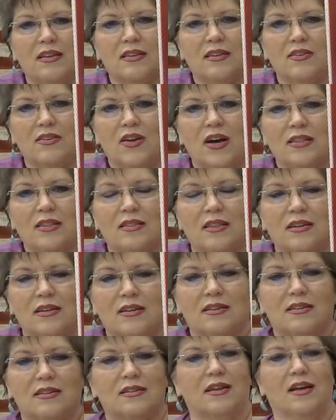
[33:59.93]
You got
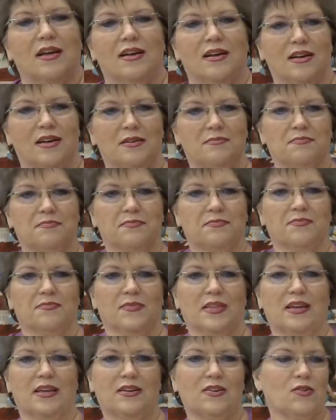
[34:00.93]
the, I
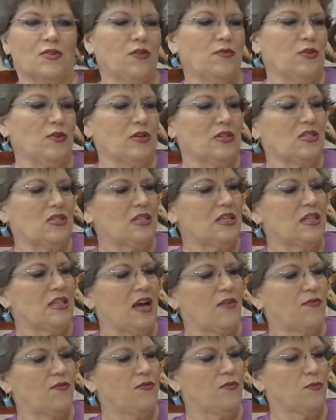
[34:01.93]
don't know if you can see
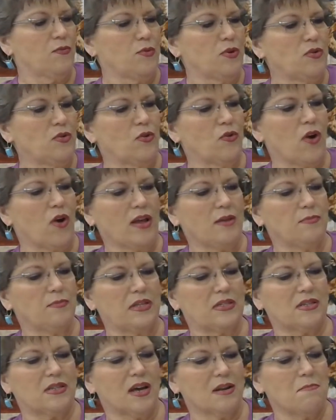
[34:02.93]
that real great, but
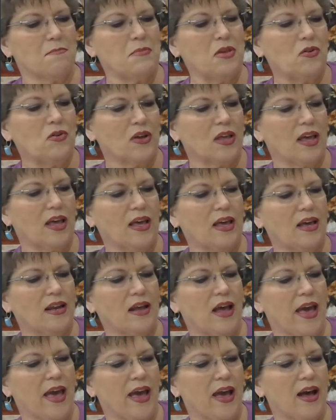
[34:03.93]
it's got a milk can, a
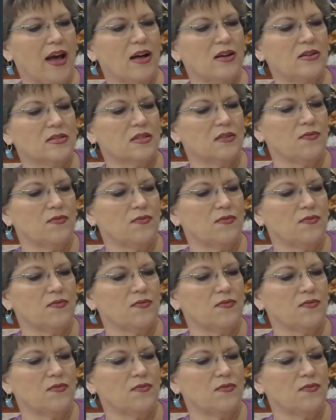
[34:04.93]
house,